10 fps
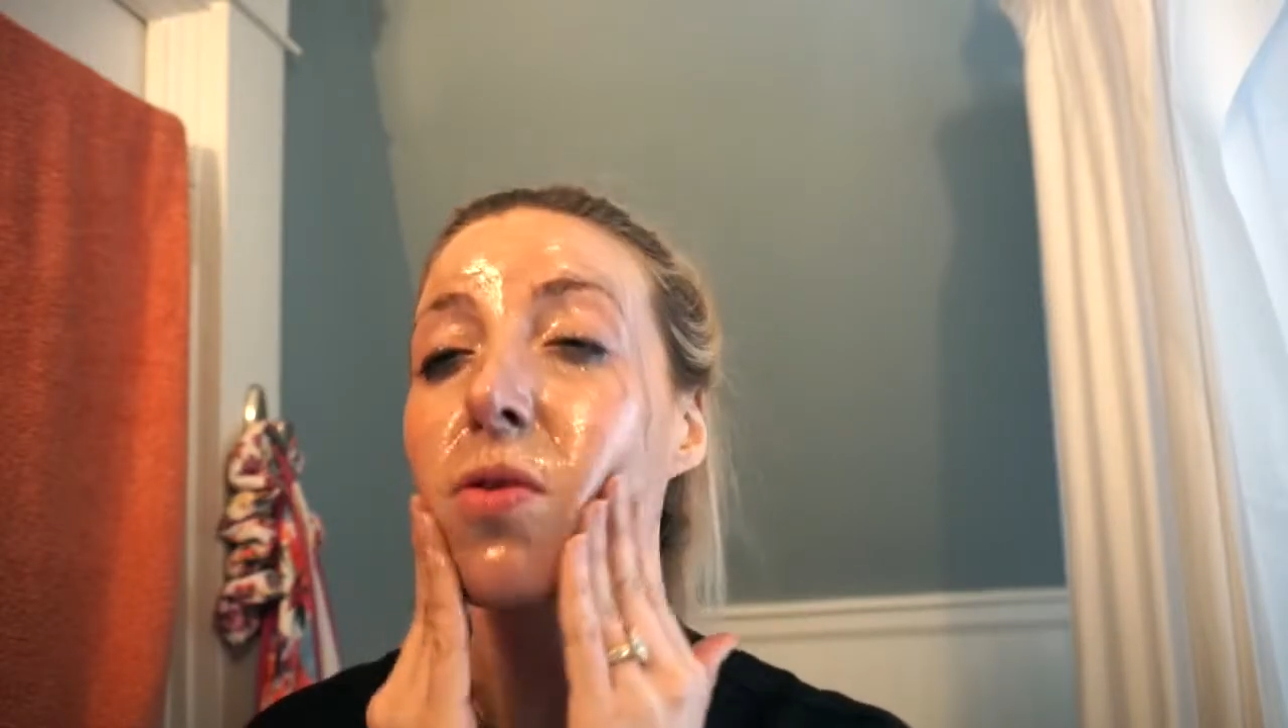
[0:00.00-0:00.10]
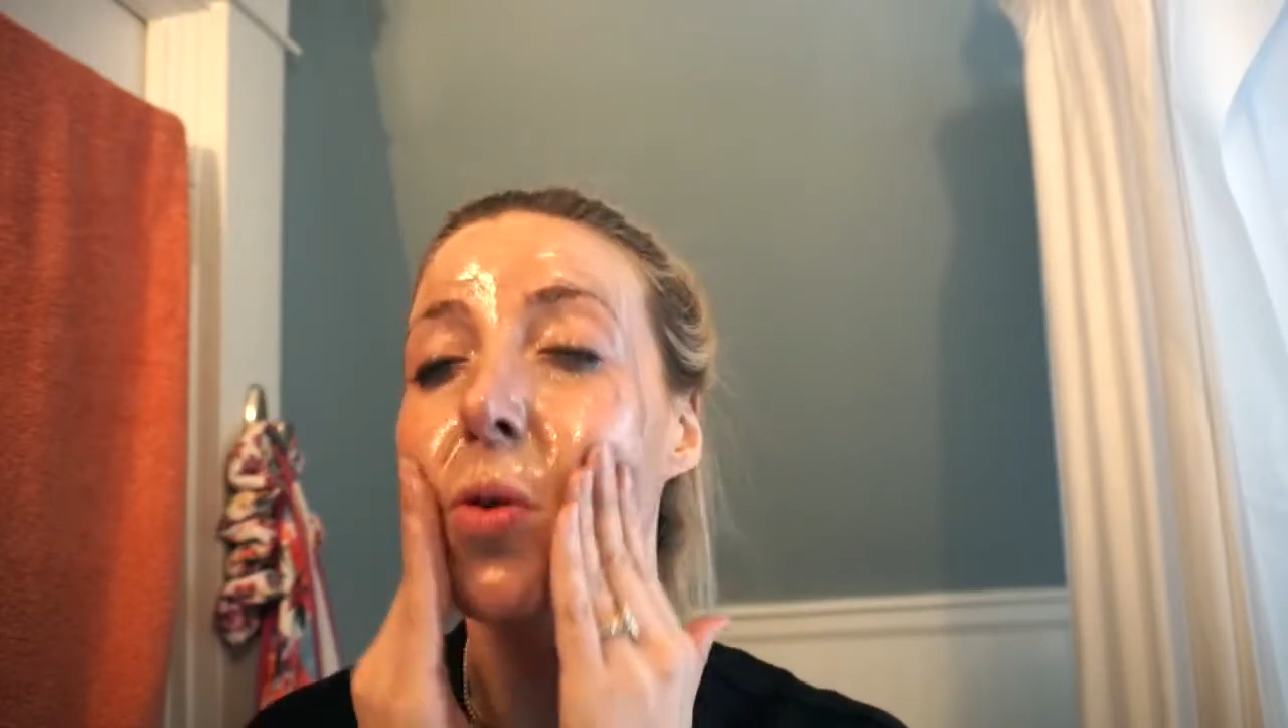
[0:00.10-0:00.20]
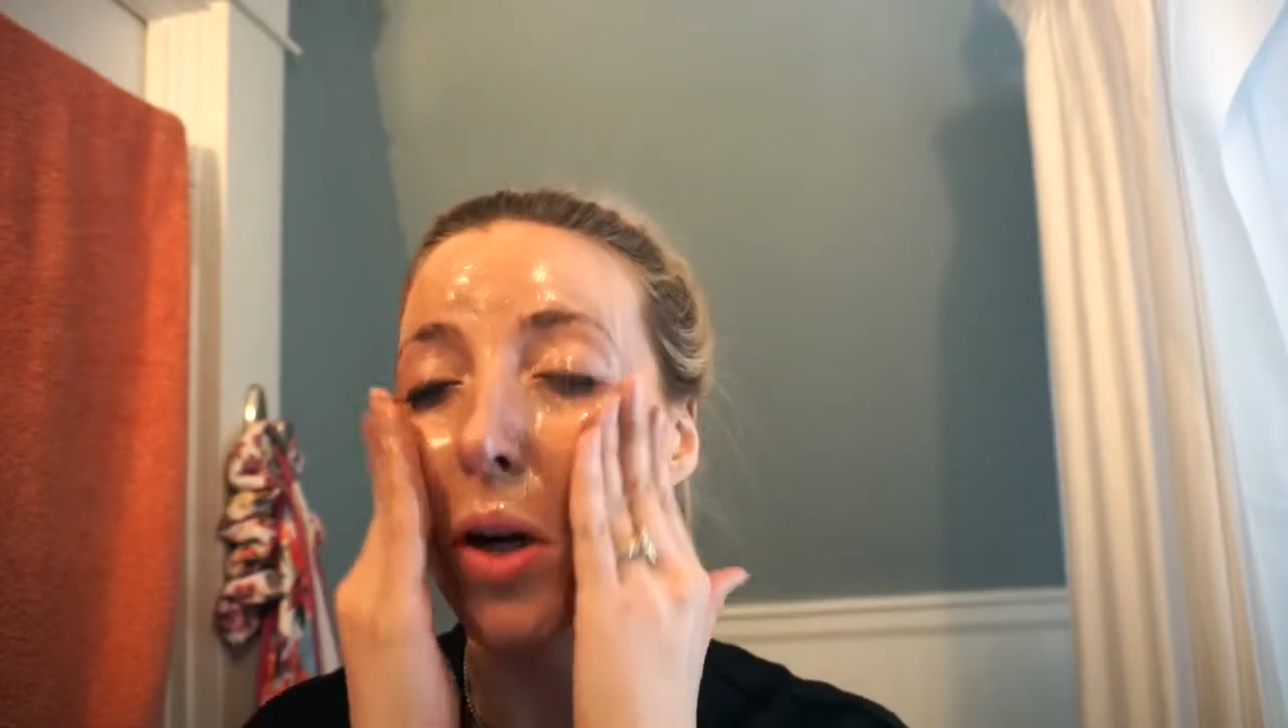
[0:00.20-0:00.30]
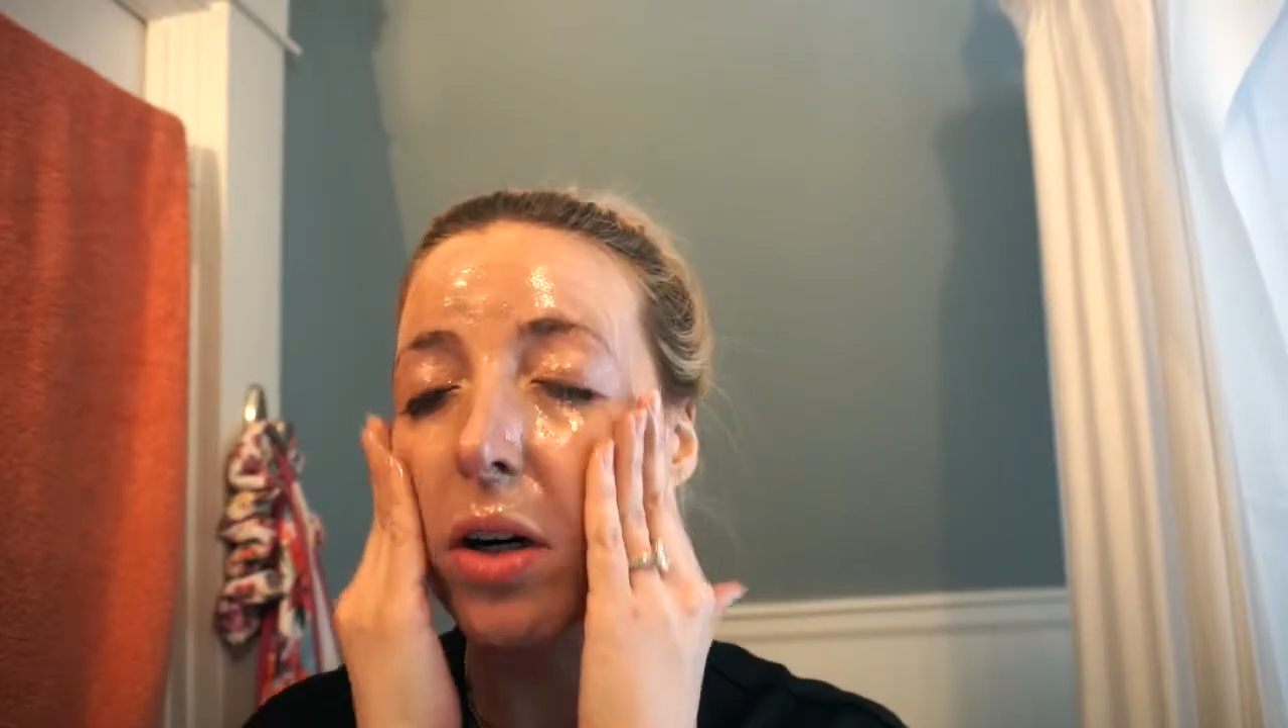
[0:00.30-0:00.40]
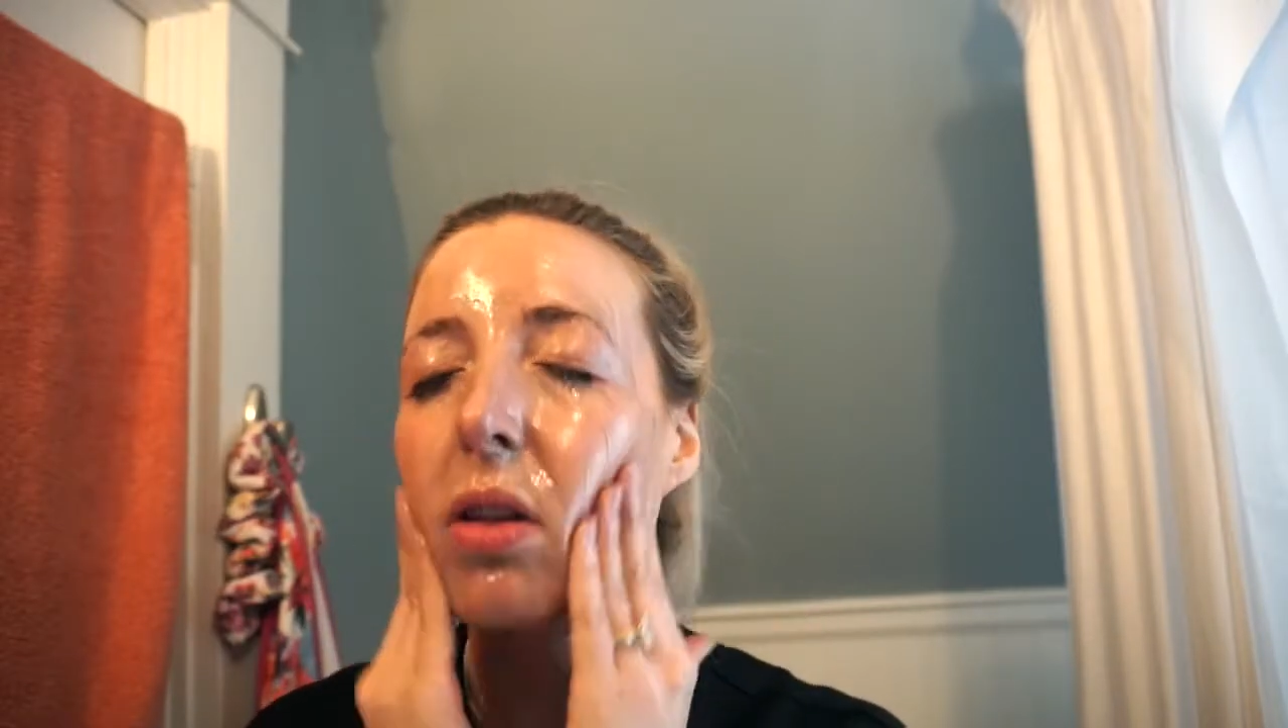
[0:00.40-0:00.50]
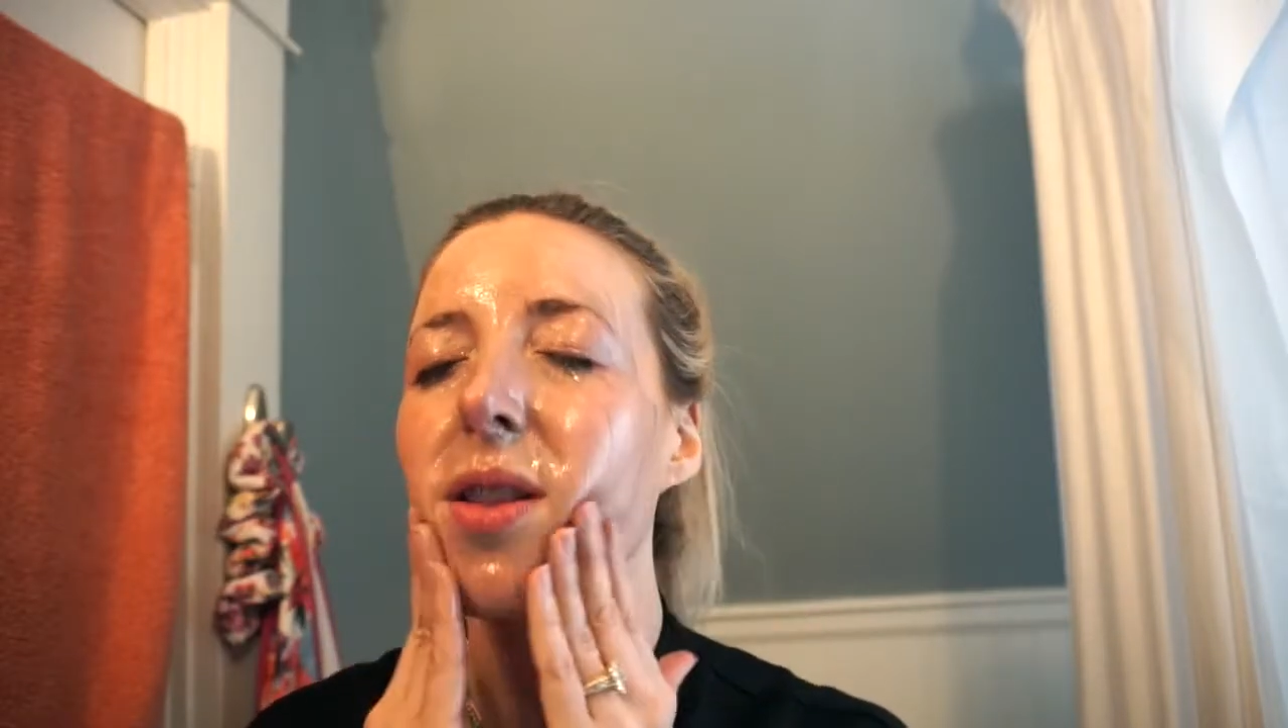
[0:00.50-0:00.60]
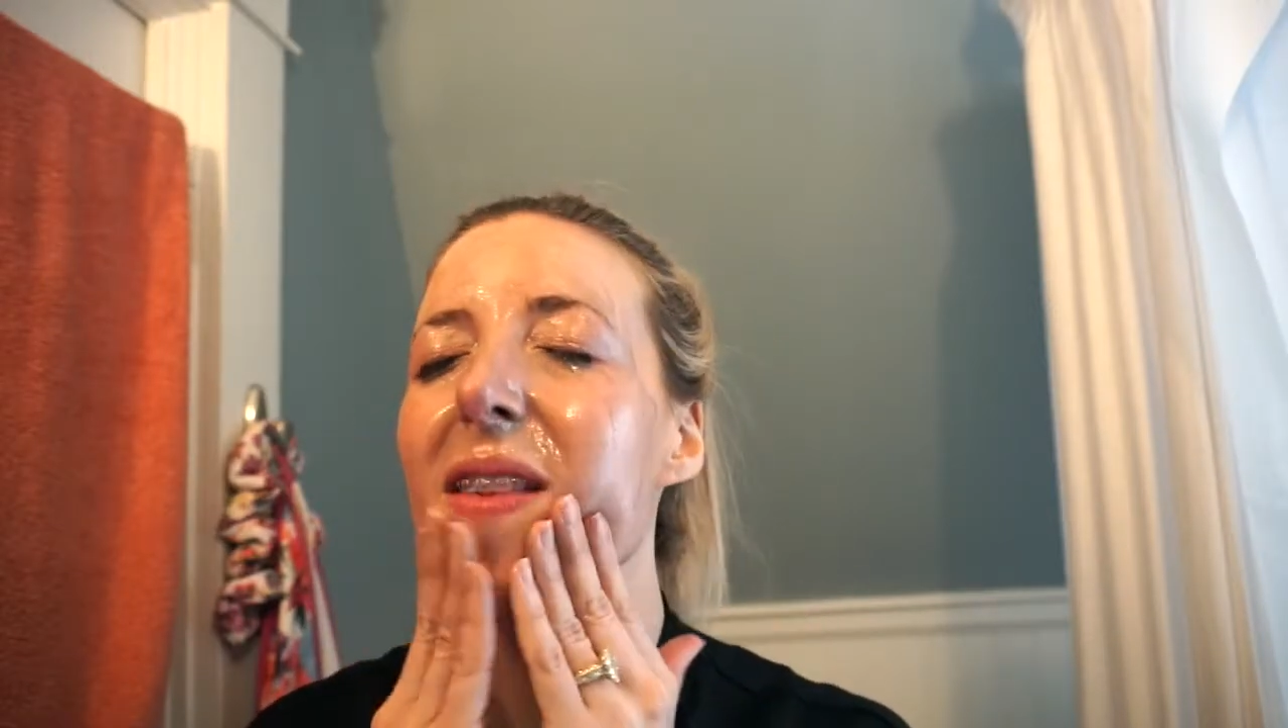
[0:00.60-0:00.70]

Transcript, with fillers: floral,